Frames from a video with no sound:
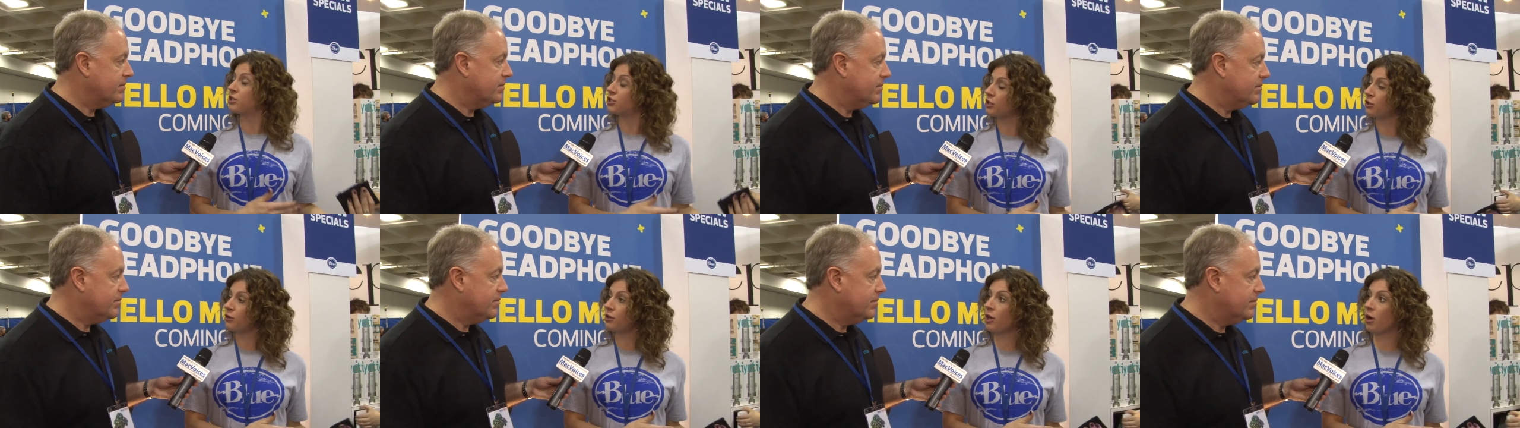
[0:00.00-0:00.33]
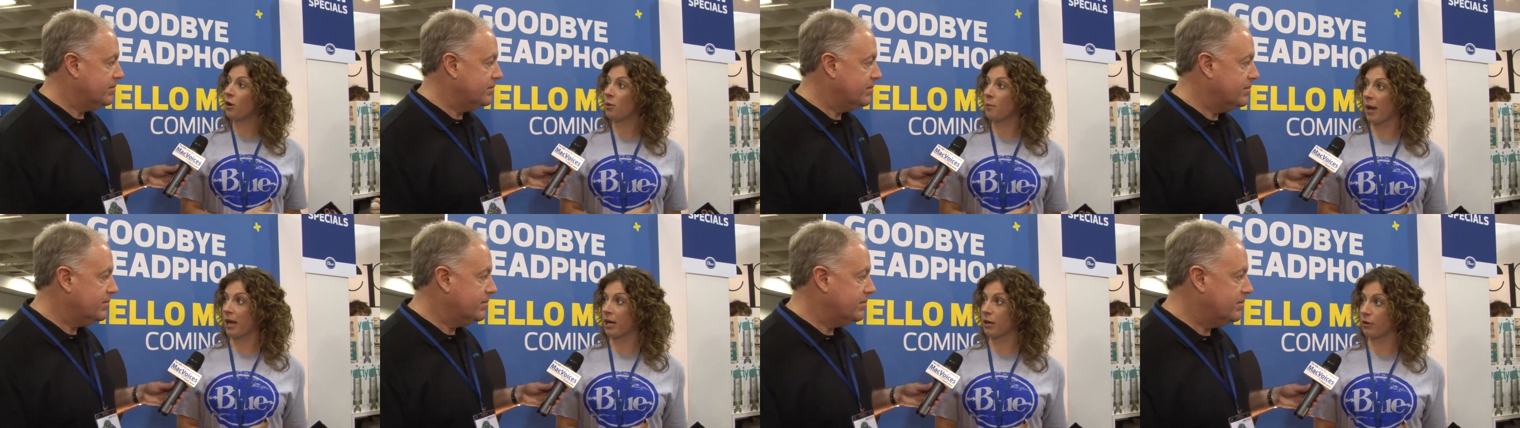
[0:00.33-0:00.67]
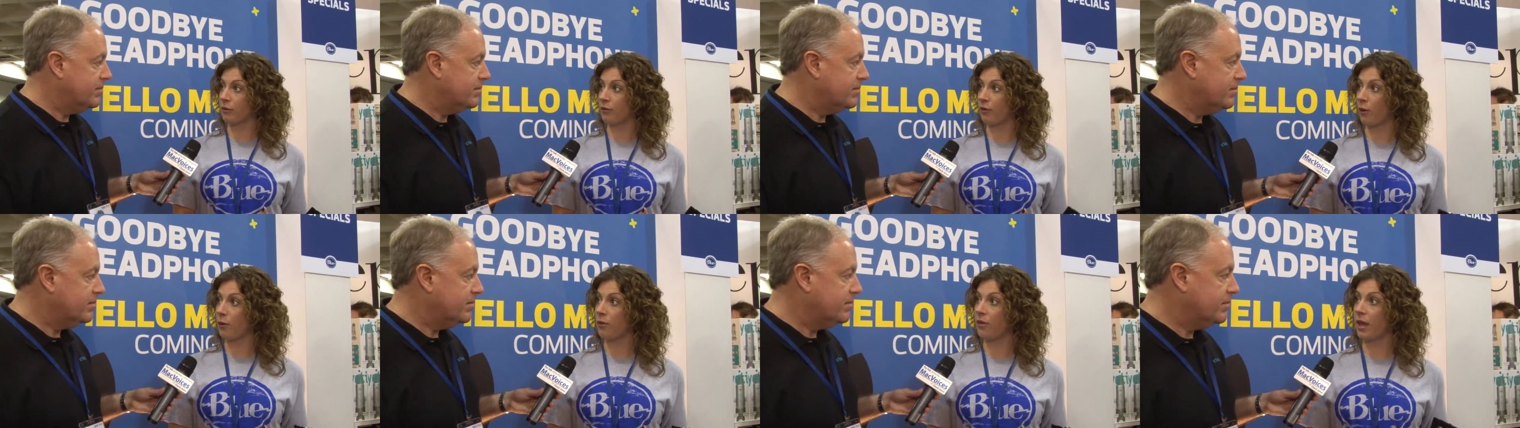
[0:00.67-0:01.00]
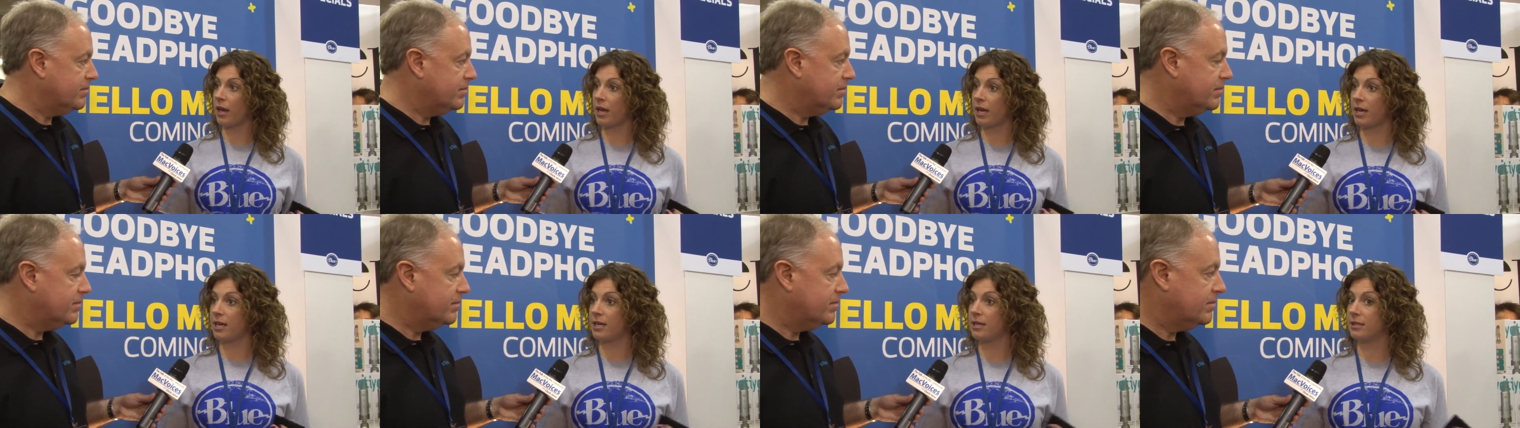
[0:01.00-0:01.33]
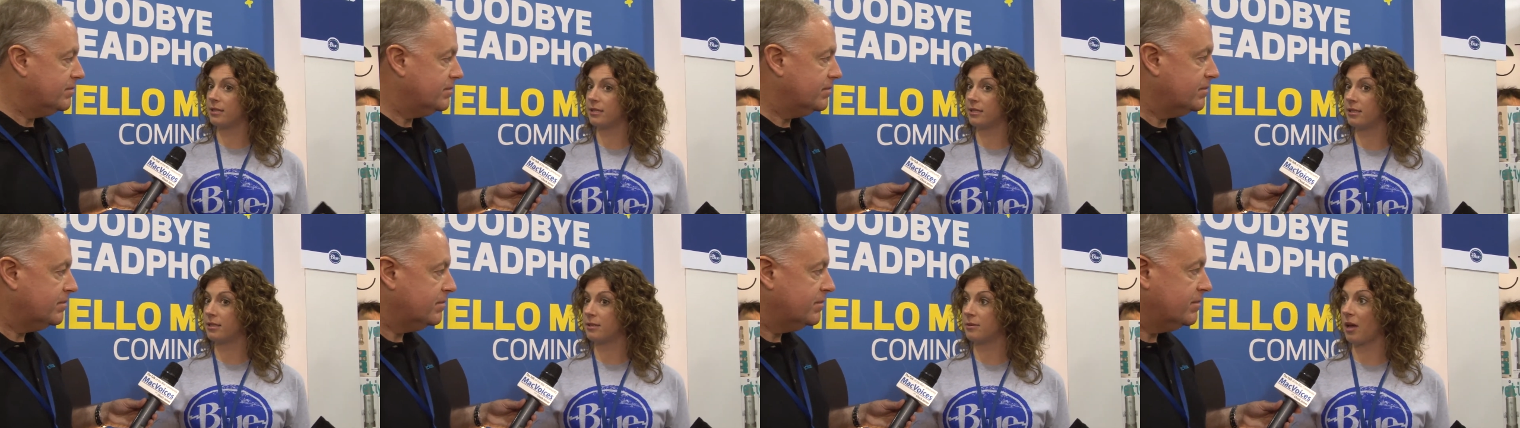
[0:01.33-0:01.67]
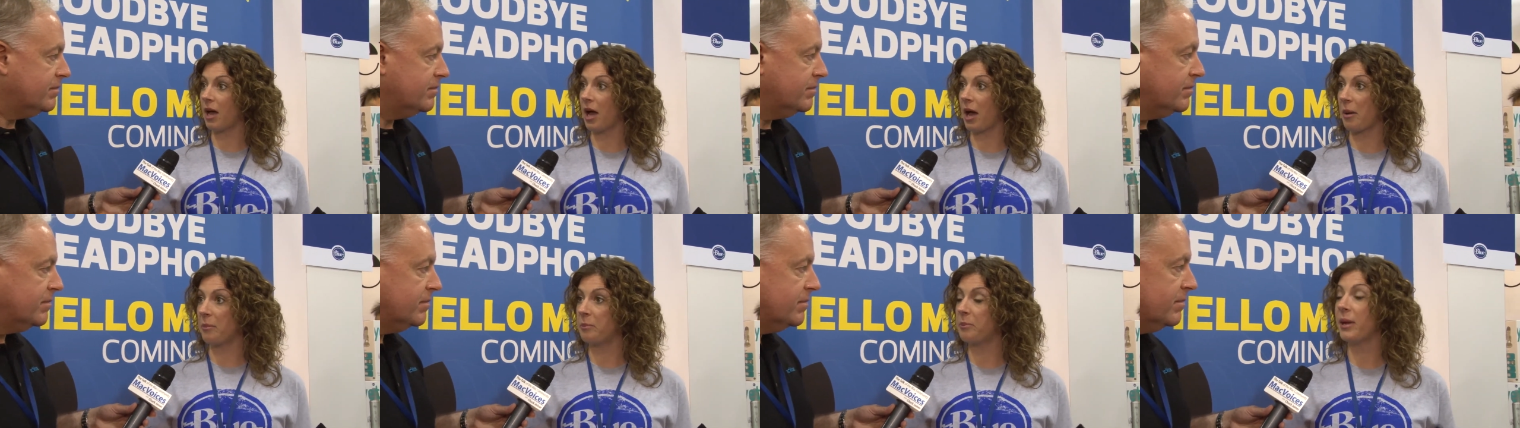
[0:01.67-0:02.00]
Speaker 1: the studio microphone that it is
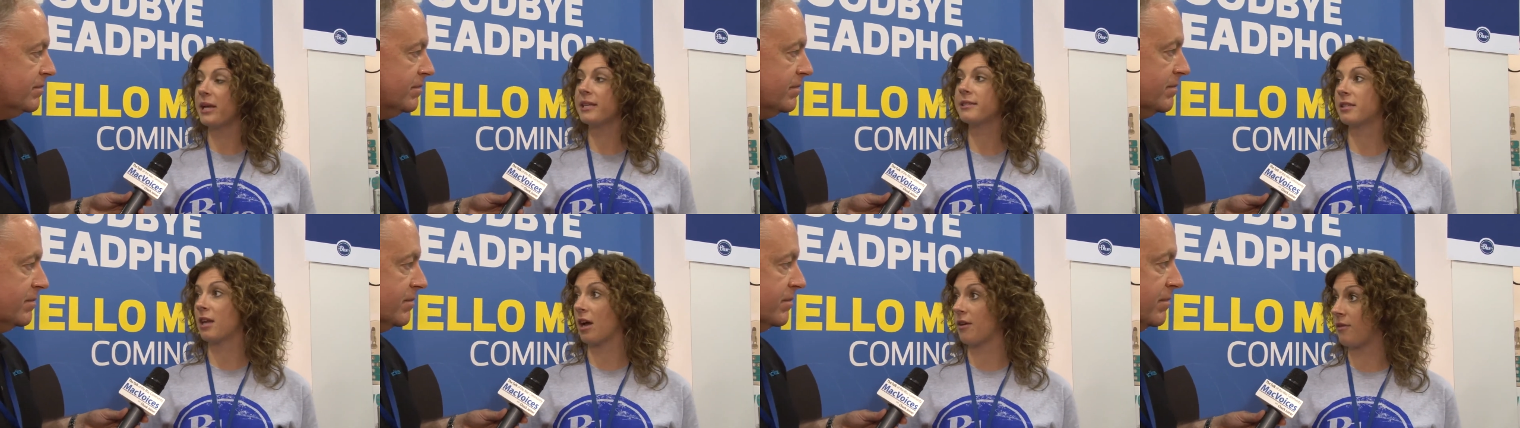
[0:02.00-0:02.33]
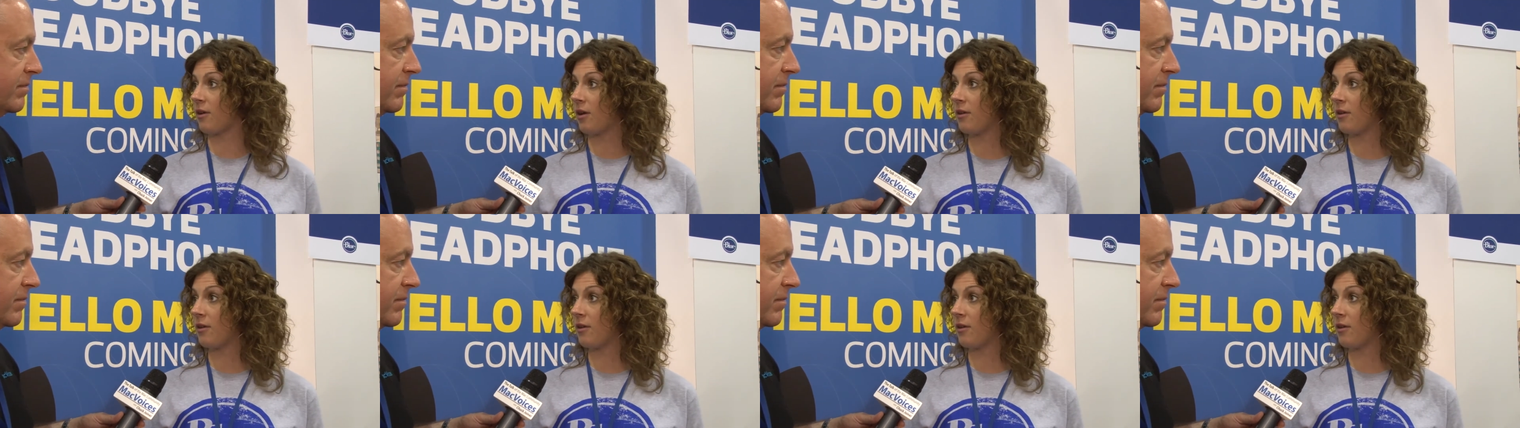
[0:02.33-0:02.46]
based off